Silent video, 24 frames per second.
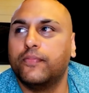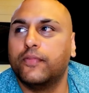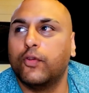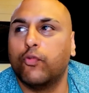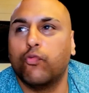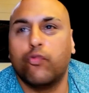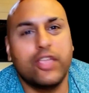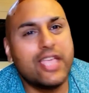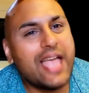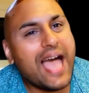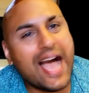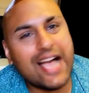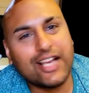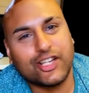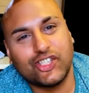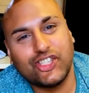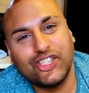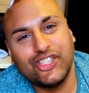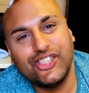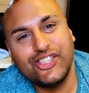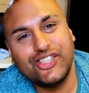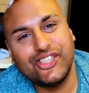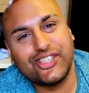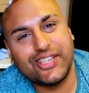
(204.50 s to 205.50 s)

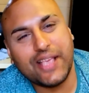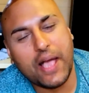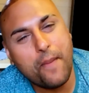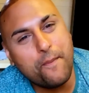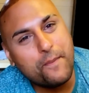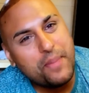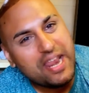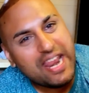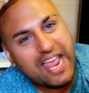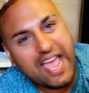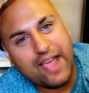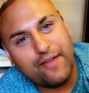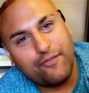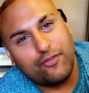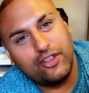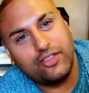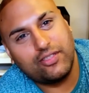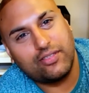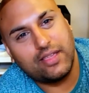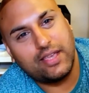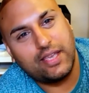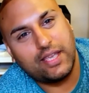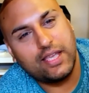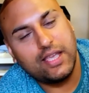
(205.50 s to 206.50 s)
reactions, a bit of
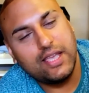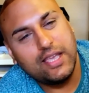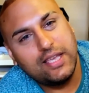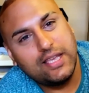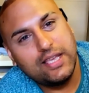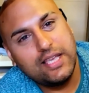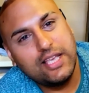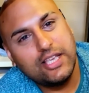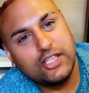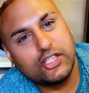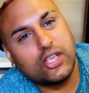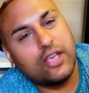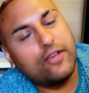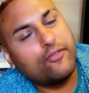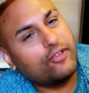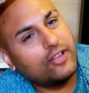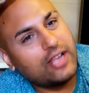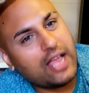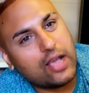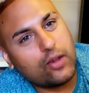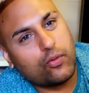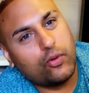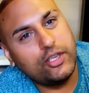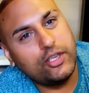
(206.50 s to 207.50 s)
everything. So if you
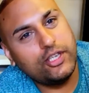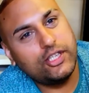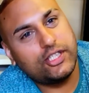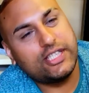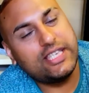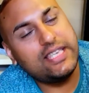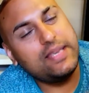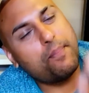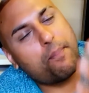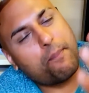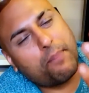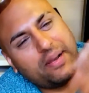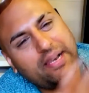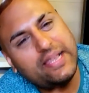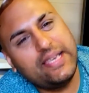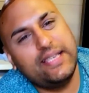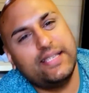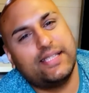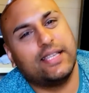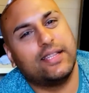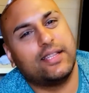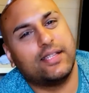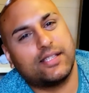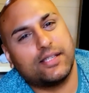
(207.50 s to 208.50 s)
like what you see,
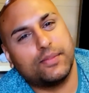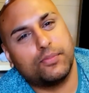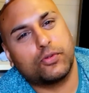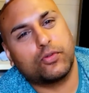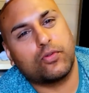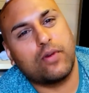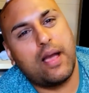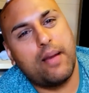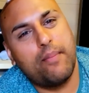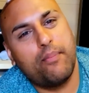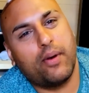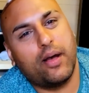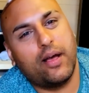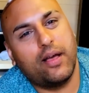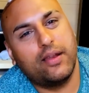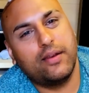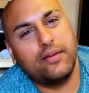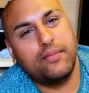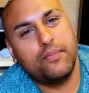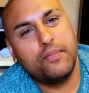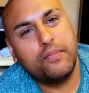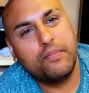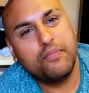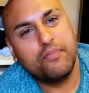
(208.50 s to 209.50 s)
please hit the subscribe
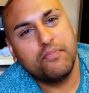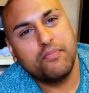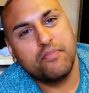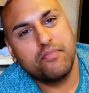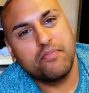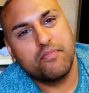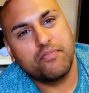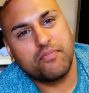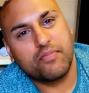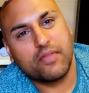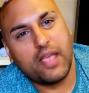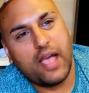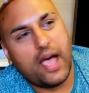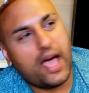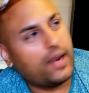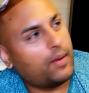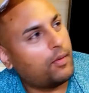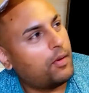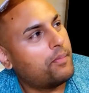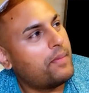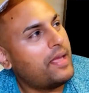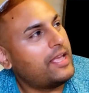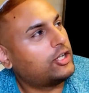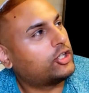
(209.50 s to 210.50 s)
button. And
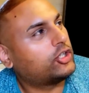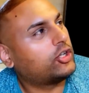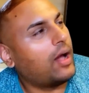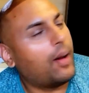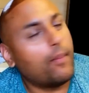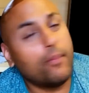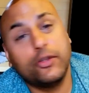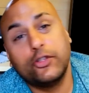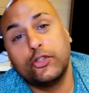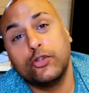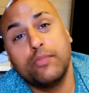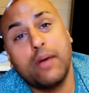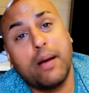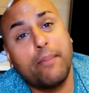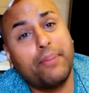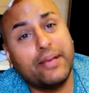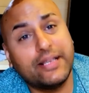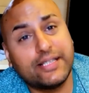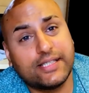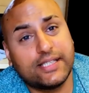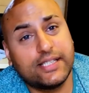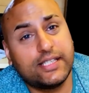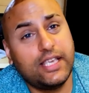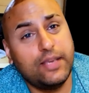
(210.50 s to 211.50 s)
I'm going to do my
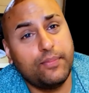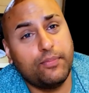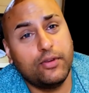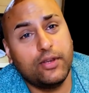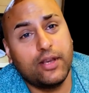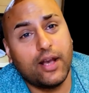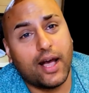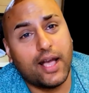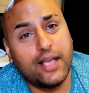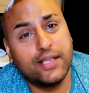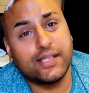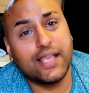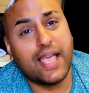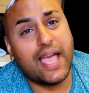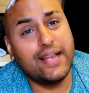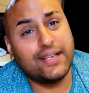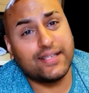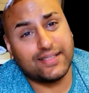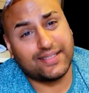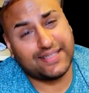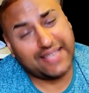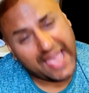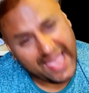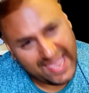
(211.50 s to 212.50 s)
best to keep you guys
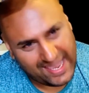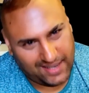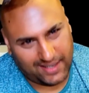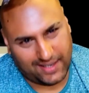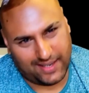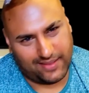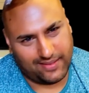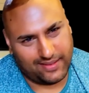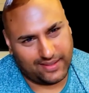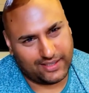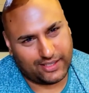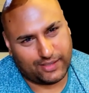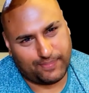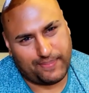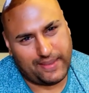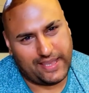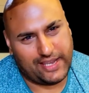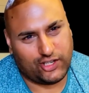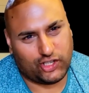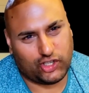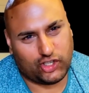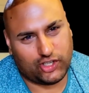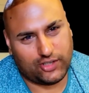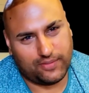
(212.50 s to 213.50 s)
entertained in this
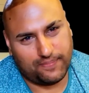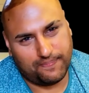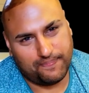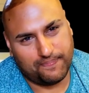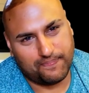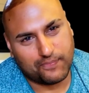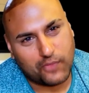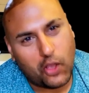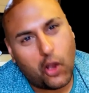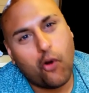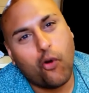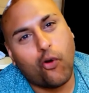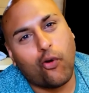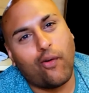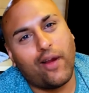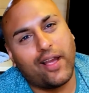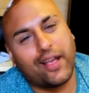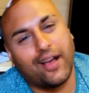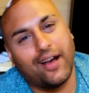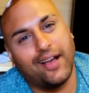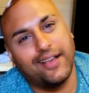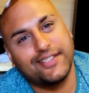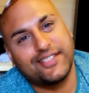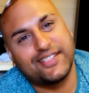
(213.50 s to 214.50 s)
bitch. Alright
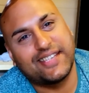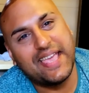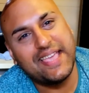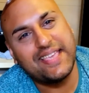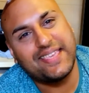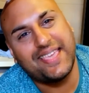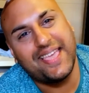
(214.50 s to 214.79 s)
guys, take